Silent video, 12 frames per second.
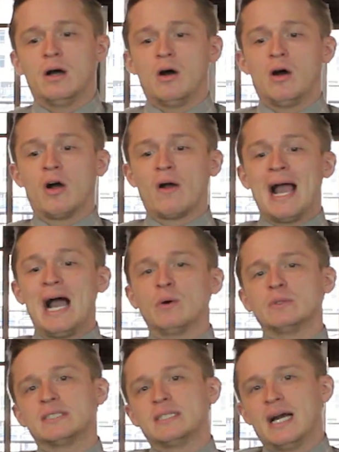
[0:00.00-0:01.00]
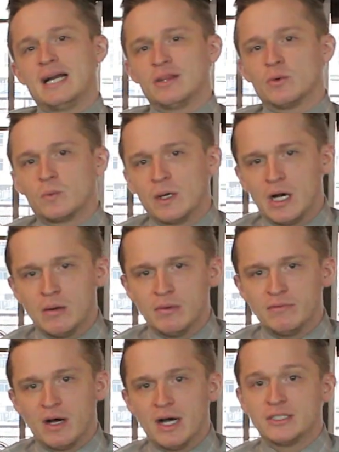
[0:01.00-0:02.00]
are outside the realm
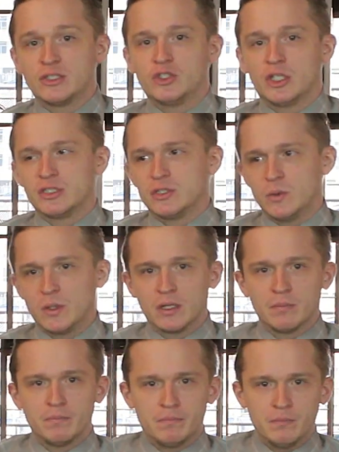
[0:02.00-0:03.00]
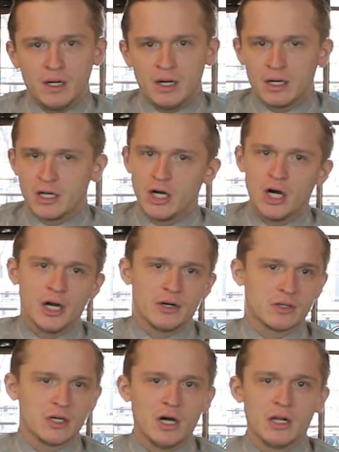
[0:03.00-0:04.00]
of us just doing a cut
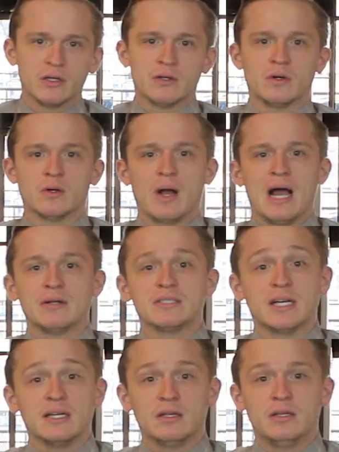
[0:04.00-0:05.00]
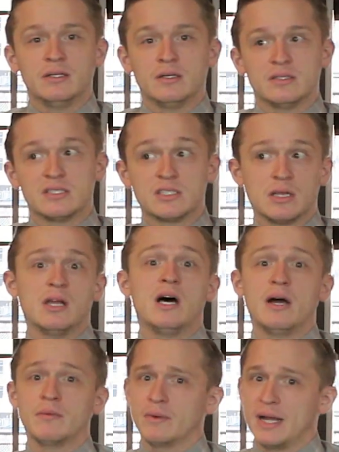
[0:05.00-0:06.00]
or color, or outside the
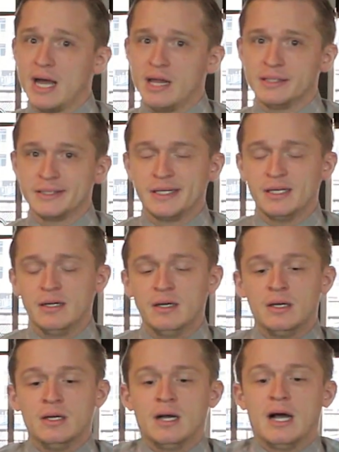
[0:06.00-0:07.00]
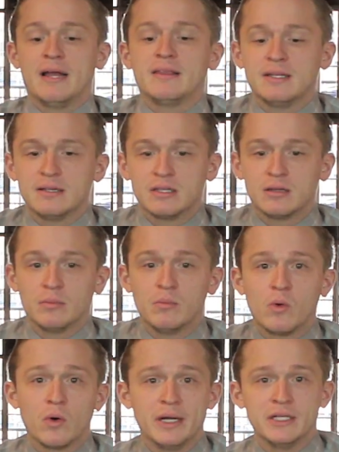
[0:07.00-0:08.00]
salon reality, I think that the
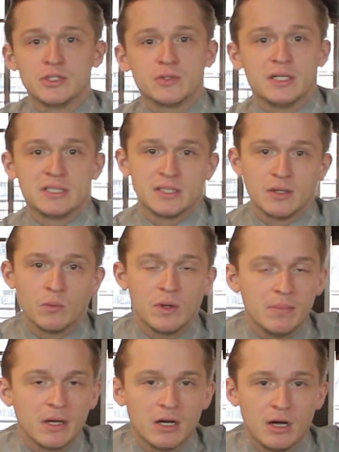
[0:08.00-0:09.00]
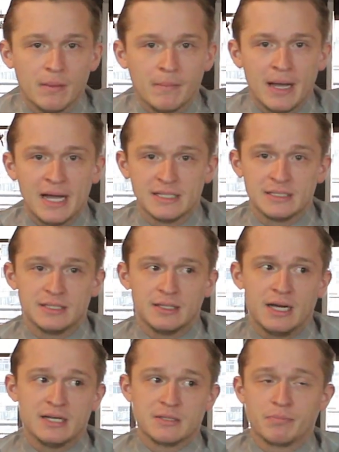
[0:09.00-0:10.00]
more interesting we become as
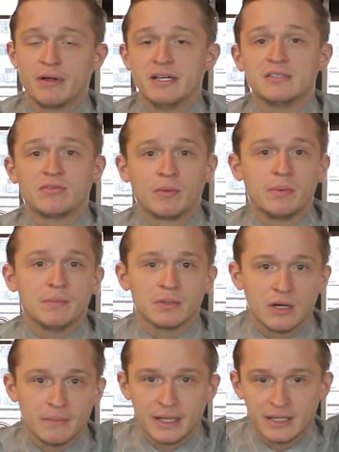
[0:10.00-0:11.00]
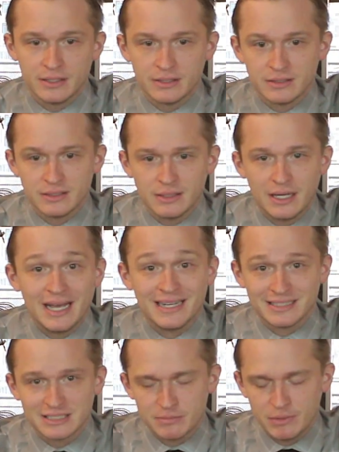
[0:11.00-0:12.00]
a place for people to come get an
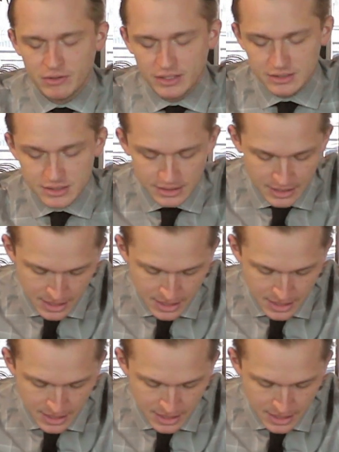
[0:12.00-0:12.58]
experience.